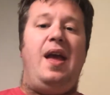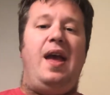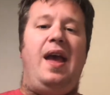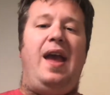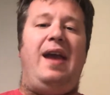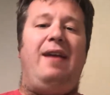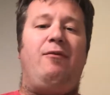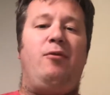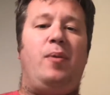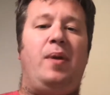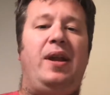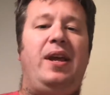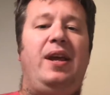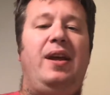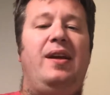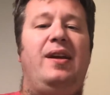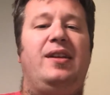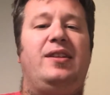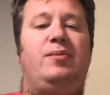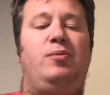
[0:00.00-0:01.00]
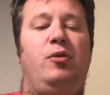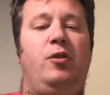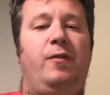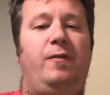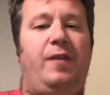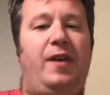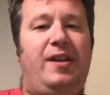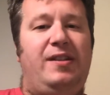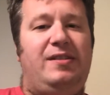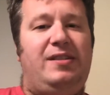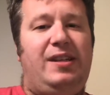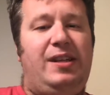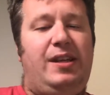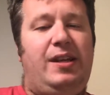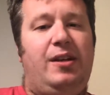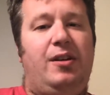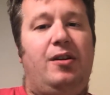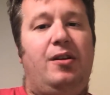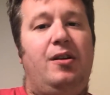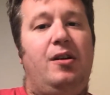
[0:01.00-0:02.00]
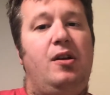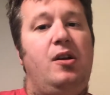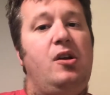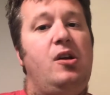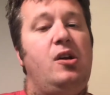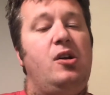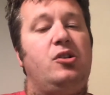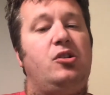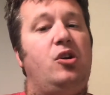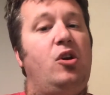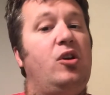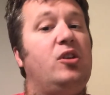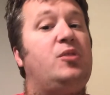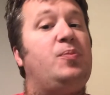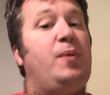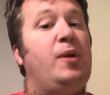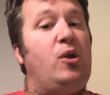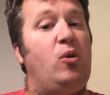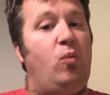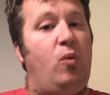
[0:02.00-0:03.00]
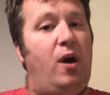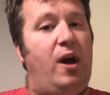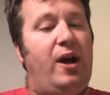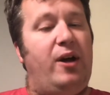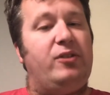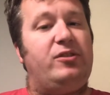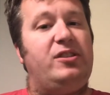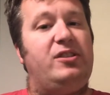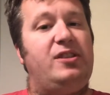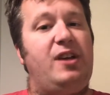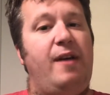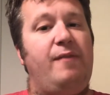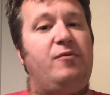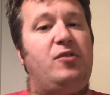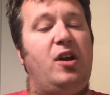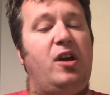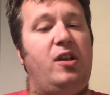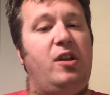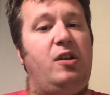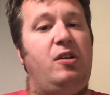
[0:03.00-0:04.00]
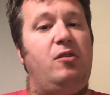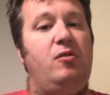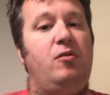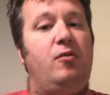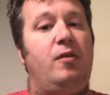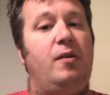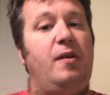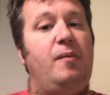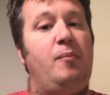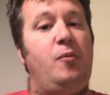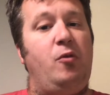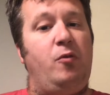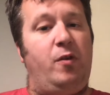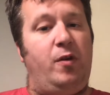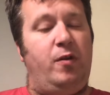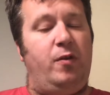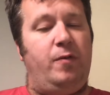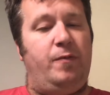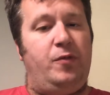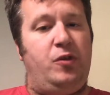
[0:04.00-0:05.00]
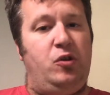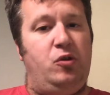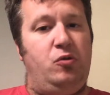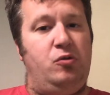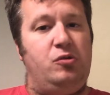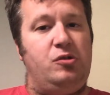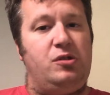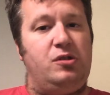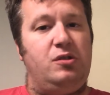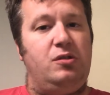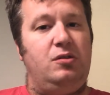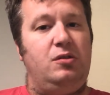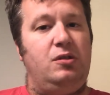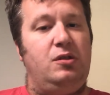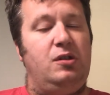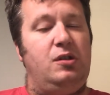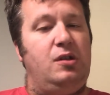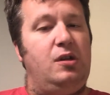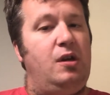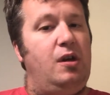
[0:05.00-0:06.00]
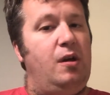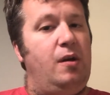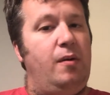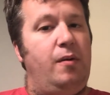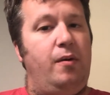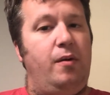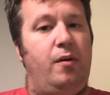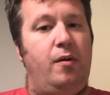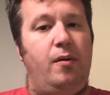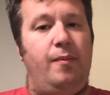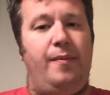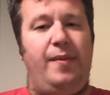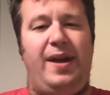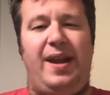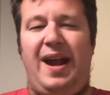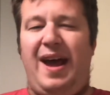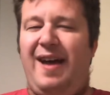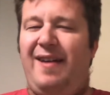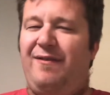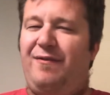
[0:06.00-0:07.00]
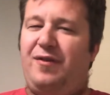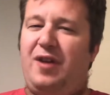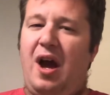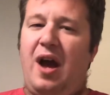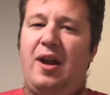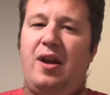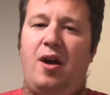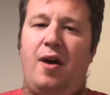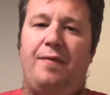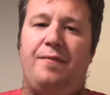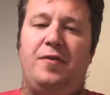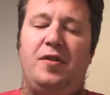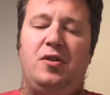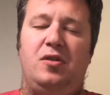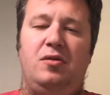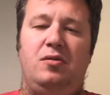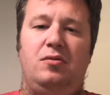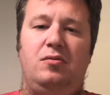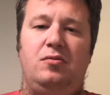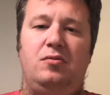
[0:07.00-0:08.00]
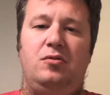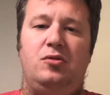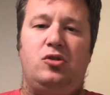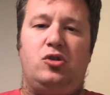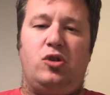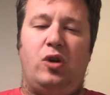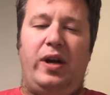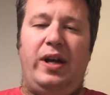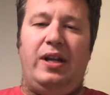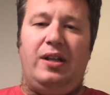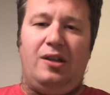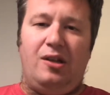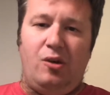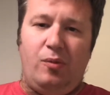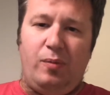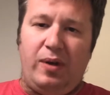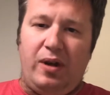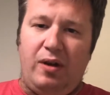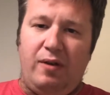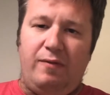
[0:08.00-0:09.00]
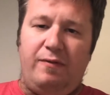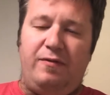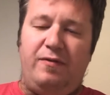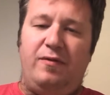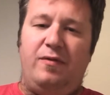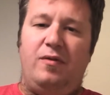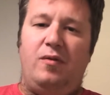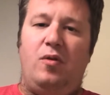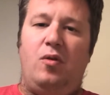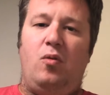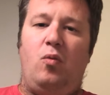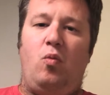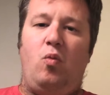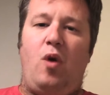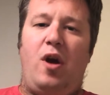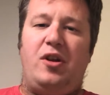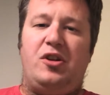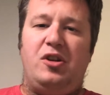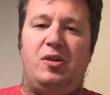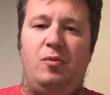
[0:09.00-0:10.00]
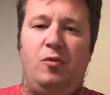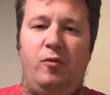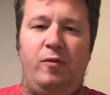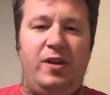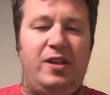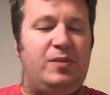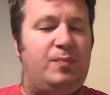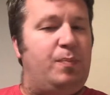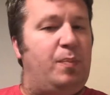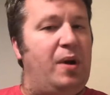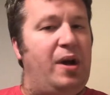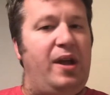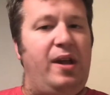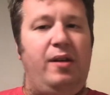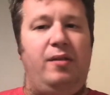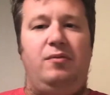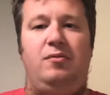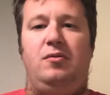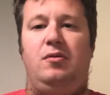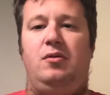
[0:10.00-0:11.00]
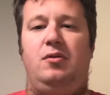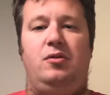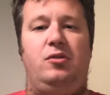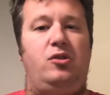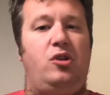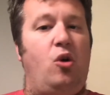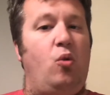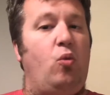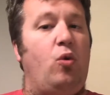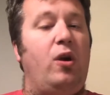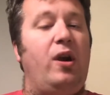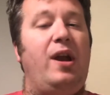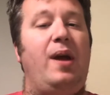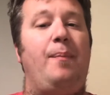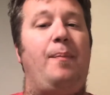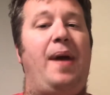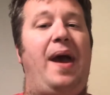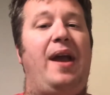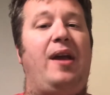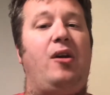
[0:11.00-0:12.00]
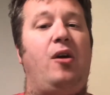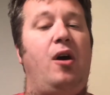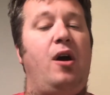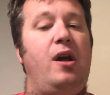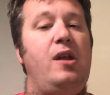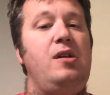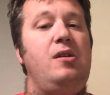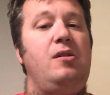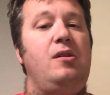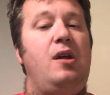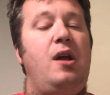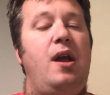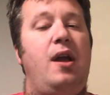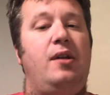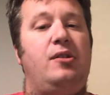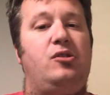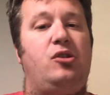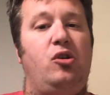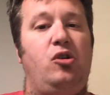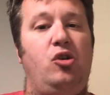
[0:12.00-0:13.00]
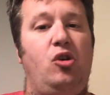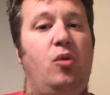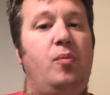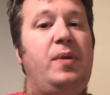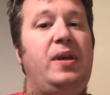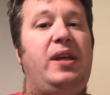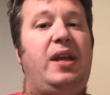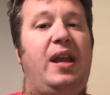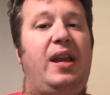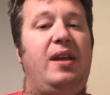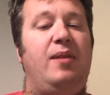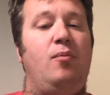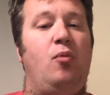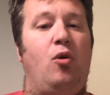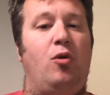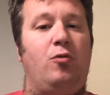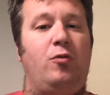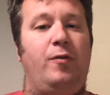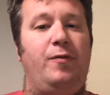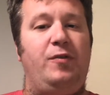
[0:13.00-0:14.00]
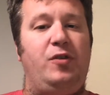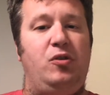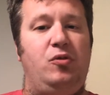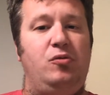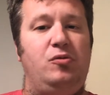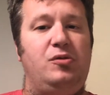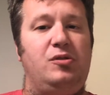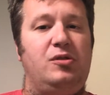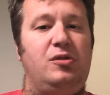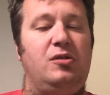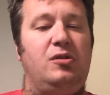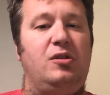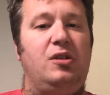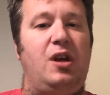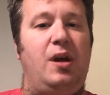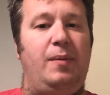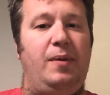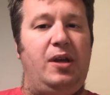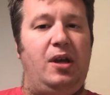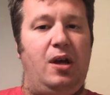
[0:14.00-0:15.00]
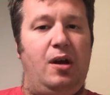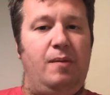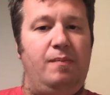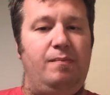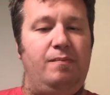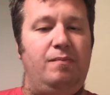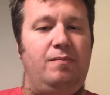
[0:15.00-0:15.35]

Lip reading: Hey everybody, it's Movie Fan Z here. So it's been a while since I've done movie reviews, and I've gotten off the train a little bit of watching movies, but don't worry, I'm back on, so you'll be getting more reviews coming up.